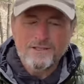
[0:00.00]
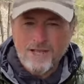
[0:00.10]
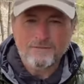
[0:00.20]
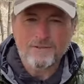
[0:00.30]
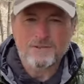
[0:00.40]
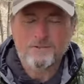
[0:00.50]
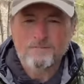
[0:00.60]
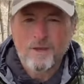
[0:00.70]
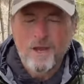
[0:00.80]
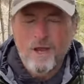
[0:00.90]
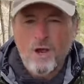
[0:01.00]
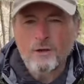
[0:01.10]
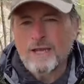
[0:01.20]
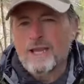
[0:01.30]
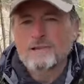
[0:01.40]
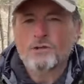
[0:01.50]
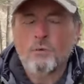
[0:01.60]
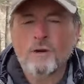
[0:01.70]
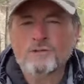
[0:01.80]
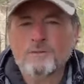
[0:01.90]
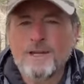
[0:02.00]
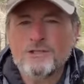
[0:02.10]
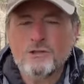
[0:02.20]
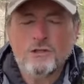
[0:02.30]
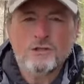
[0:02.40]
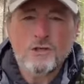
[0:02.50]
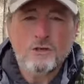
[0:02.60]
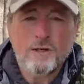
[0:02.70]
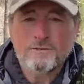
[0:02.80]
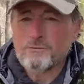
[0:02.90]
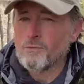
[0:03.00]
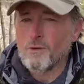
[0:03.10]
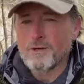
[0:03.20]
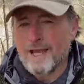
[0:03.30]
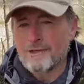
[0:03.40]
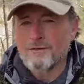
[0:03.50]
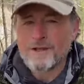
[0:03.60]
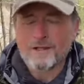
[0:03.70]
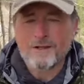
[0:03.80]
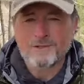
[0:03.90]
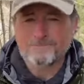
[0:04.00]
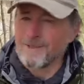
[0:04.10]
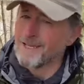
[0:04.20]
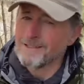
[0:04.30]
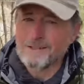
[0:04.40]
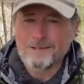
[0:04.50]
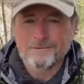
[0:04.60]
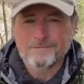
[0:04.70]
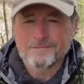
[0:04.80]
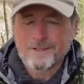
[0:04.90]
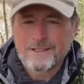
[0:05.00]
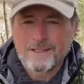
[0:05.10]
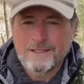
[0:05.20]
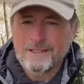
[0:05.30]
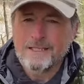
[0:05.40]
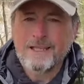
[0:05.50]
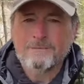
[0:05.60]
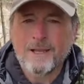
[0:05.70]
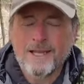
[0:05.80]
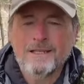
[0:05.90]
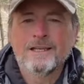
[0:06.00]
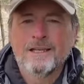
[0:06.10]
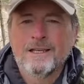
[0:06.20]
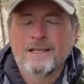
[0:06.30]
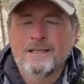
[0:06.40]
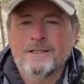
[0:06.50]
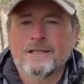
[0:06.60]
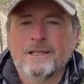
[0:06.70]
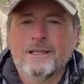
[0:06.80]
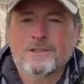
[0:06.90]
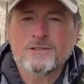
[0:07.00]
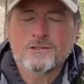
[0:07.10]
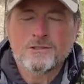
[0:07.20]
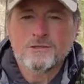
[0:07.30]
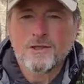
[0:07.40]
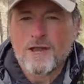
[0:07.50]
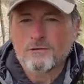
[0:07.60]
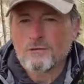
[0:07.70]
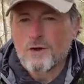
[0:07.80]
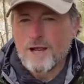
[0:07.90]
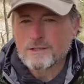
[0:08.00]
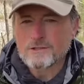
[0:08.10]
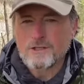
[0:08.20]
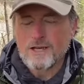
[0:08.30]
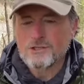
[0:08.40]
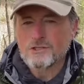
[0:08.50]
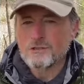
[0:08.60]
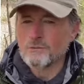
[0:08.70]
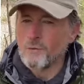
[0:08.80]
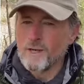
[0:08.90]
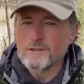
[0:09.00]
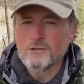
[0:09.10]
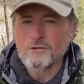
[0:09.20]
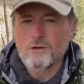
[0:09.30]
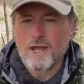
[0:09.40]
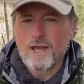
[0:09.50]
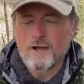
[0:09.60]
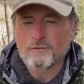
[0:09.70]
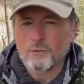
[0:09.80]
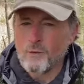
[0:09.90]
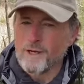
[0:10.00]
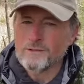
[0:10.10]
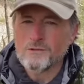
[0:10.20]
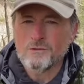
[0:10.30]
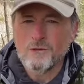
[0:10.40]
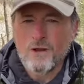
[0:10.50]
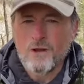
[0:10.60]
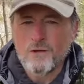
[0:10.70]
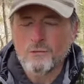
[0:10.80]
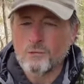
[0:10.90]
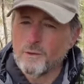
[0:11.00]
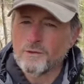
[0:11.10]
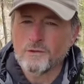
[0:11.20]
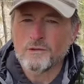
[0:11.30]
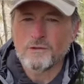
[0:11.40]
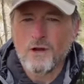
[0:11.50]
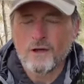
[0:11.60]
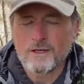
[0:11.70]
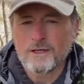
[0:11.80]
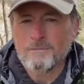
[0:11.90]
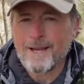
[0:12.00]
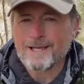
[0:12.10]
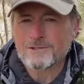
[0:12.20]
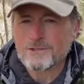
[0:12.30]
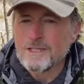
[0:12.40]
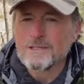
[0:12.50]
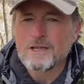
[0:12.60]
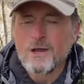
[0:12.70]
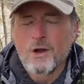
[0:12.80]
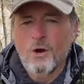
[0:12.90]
deafness. Okay, so what are some things you can do if, your vet tells you, man, dude, you did it, man. You listened to that rock station way too loud for way too long with your dog in the back seat,